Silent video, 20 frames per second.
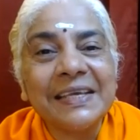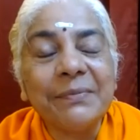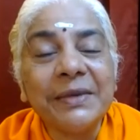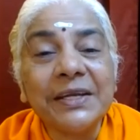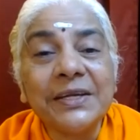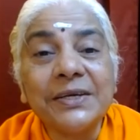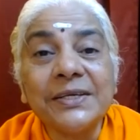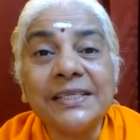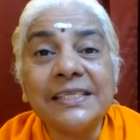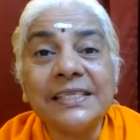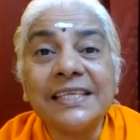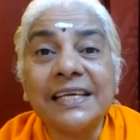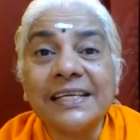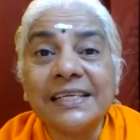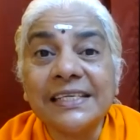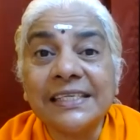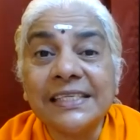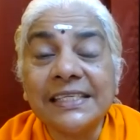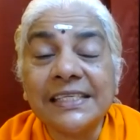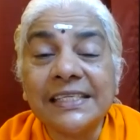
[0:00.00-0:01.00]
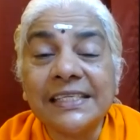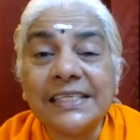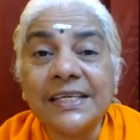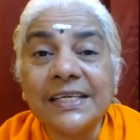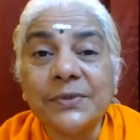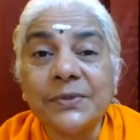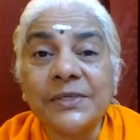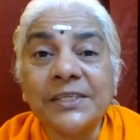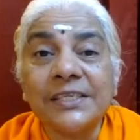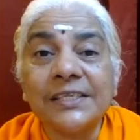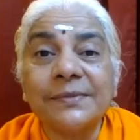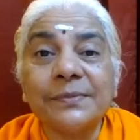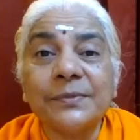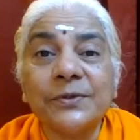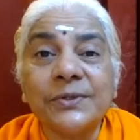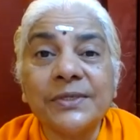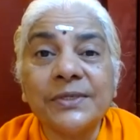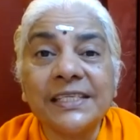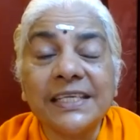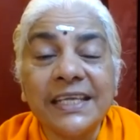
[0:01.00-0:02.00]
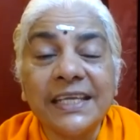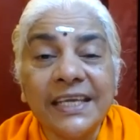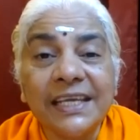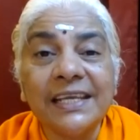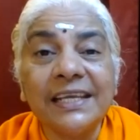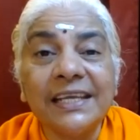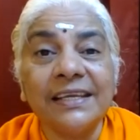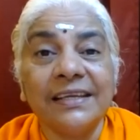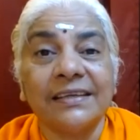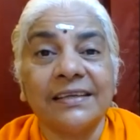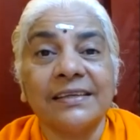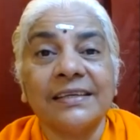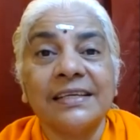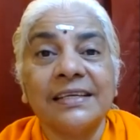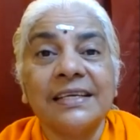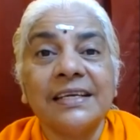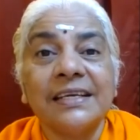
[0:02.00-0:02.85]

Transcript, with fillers: Because that is the state which is most healing.